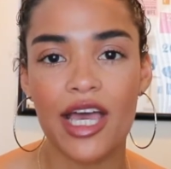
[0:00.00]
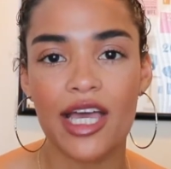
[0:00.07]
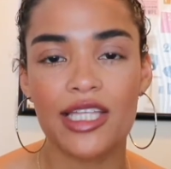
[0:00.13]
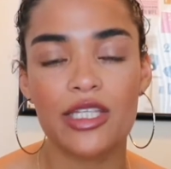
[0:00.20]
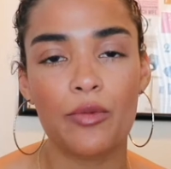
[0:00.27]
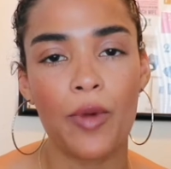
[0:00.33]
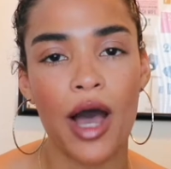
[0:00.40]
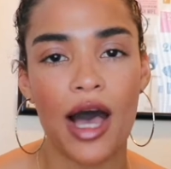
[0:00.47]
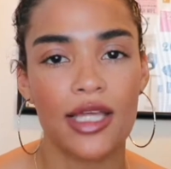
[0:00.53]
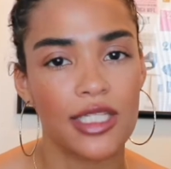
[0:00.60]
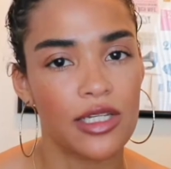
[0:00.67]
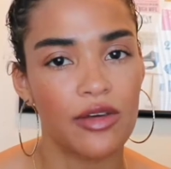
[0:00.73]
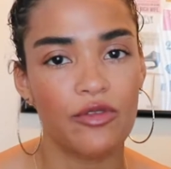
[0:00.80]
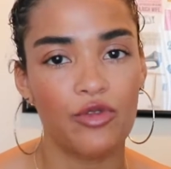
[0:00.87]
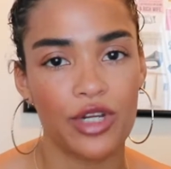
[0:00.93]
It's a
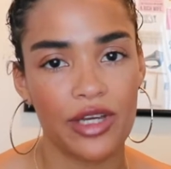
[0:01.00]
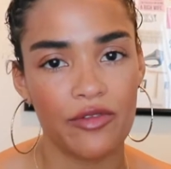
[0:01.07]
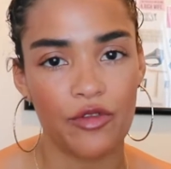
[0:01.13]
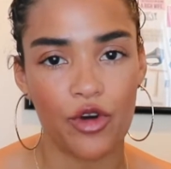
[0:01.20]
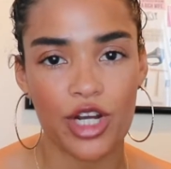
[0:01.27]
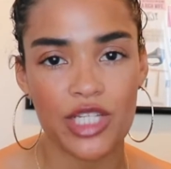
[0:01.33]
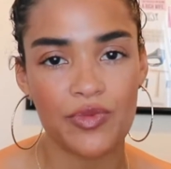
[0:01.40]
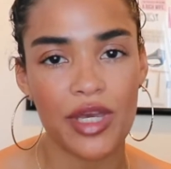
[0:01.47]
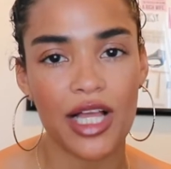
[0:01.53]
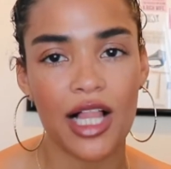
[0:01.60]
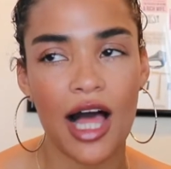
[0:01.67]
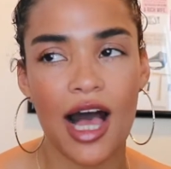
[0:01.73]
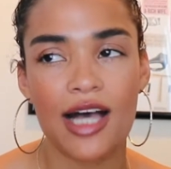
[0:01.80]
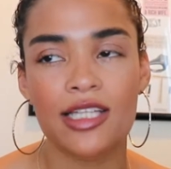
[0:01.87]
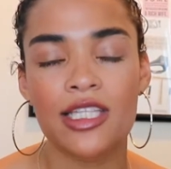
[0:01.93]
positive reinforcement
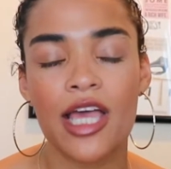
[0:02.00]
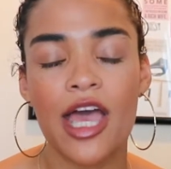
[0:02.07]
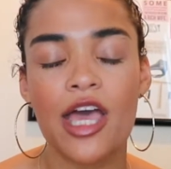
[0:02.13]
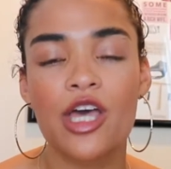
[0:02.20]
class.